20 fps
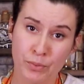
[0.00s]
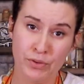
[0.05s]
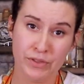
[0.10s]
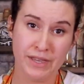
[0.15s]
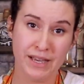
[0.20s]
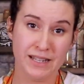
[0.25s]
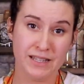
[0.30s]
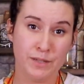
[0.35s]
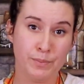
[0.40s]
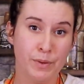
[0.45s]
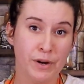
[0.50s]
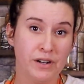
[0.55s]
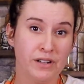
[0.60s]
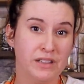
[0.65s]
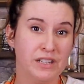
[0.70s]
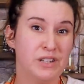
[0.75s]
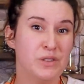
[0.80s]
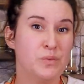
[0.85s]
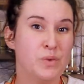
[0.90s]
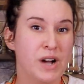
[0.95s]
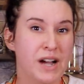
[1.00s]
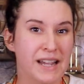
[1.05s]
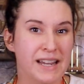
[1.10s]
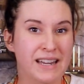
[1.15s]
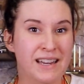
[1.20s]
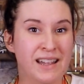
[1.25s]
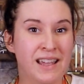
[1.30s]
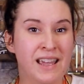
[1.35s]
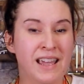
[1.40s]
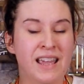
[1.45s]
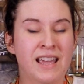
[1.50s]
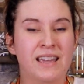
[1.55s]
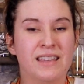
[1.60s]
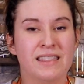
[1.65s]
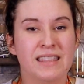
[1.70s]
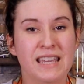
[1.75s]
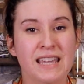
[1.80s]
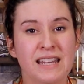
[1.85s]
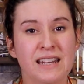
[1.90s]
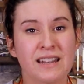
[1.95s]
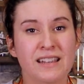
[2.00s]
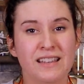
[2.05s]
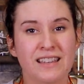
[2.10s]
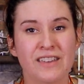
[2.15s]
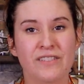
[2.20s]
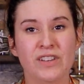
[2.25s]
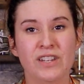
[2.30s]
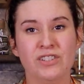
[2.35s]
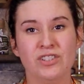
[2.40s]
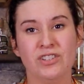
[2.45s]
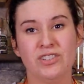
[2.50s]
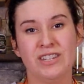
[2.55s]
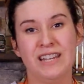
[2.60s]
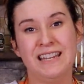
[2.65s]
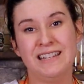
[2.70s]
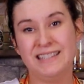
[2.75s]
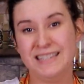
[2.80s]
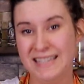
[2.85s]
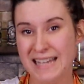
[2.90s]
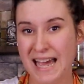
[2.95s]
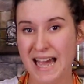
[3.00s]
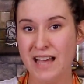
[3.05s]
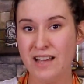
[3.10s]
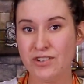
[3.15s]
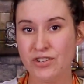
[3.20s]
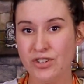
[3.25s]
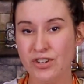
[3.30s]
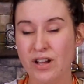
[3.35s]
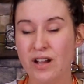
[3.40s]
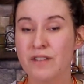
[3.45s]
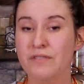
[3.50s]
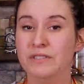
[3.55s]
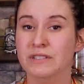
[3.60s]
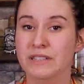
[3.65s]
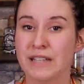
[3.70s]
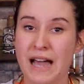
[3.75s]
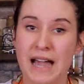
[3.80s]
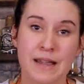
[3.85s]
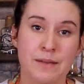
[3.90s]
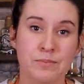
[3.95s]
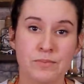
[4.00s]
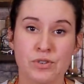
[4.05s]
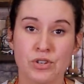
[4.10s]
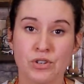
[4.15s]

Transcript: with that sparkling wine, then give it just a dash of lime